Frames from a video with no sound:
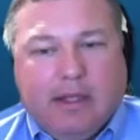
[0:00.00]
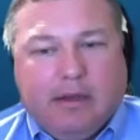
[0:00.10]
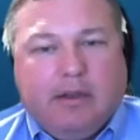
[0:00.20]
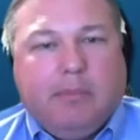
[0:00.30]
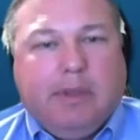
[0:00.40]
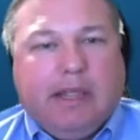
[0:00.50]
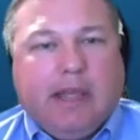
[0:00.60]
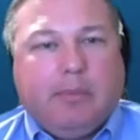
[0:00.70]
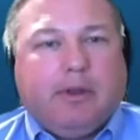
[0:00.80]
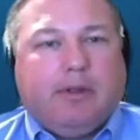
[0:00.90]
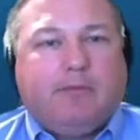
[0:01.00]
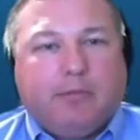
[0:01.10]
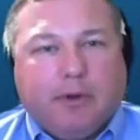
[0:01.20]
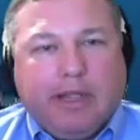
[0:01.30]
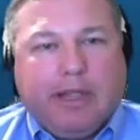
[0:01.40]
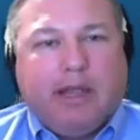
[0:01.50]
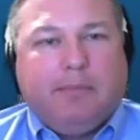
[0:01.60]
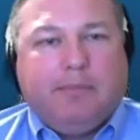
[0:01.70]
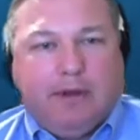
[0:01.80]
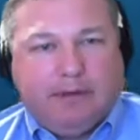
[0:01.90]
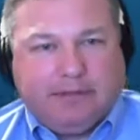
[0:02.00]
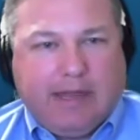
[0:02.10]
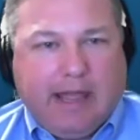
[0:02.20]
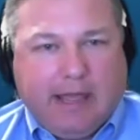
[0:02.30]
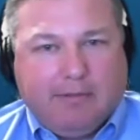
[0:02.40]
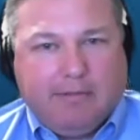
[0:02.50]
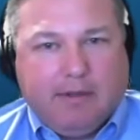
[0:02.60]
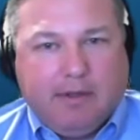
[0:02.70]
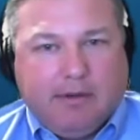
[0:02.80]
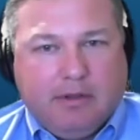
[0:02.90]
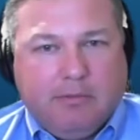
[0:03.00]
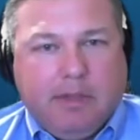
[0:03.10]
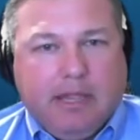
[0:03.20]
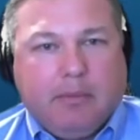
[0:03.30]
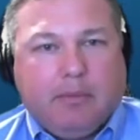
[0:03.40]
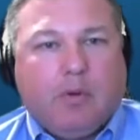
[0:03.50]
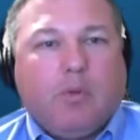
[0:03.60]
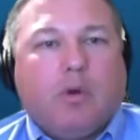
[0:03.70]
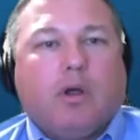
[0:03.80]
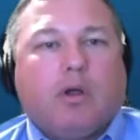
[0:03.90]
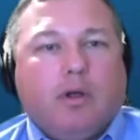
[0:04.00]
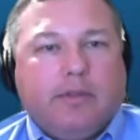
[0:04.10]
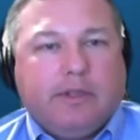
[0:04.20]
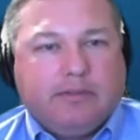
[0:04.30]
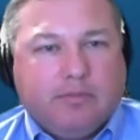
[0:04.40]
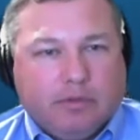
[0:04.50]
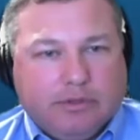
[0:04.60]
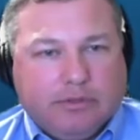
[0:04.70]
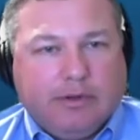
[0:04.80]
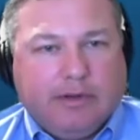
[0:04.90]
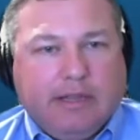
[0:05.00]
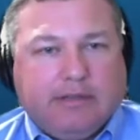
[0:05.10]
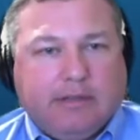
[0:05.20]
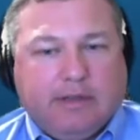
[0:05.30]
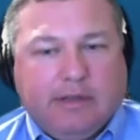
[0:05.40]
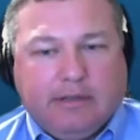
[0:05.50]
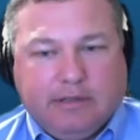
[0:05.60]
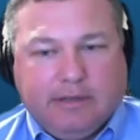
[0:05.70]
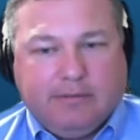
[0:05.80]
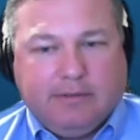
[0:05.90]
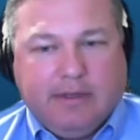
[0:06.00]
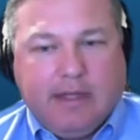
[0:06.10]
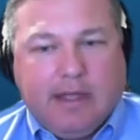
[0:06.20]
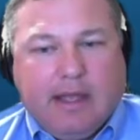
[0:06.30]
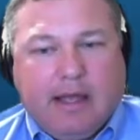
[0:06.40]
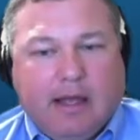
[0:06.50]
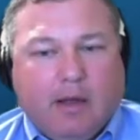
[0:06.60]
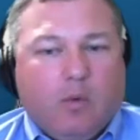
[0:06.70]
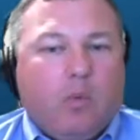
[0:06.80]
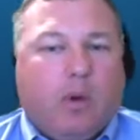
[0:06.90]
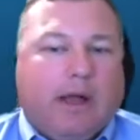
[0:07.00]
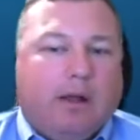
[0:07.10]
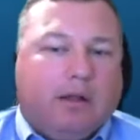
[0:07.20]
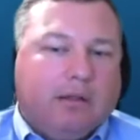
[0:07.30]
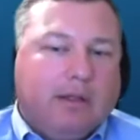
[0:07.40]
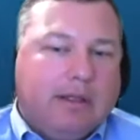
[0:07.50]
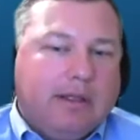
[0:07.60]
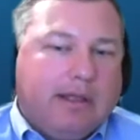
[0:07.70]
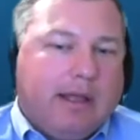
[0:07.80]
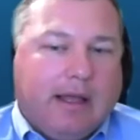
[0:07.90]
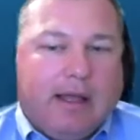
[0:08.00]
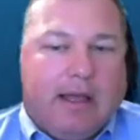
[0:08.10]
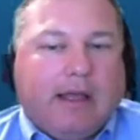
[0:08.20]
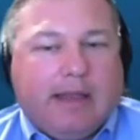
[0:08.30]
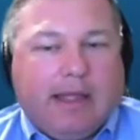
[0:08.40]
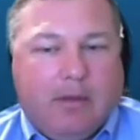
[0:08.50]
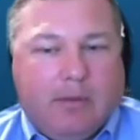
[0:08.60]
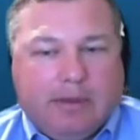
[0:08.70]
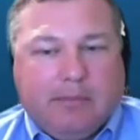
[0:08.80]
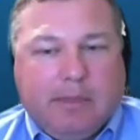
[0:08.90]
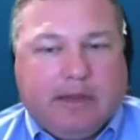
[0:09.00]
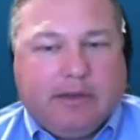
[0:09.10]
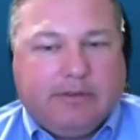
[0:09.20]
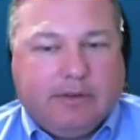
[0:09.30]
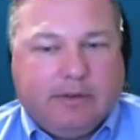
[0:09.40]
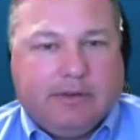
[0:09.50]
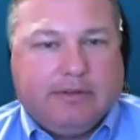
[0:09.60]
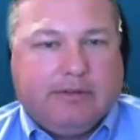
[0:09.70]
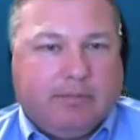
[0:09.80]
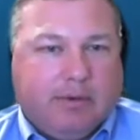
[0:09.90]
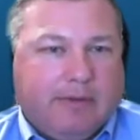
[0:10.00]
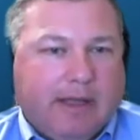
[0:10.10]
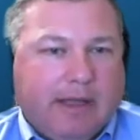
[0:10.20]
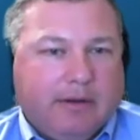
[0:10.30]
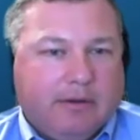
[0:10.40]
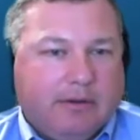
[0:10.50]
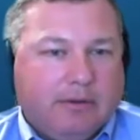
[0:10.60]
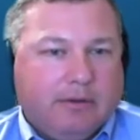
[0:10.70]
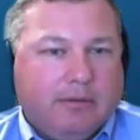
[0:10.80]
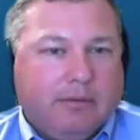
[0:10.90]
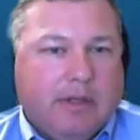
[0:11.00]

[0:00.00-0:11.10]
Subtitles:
to be able to free up their staff to be able to work on these more strategic initiatives while allowing the managed service provider to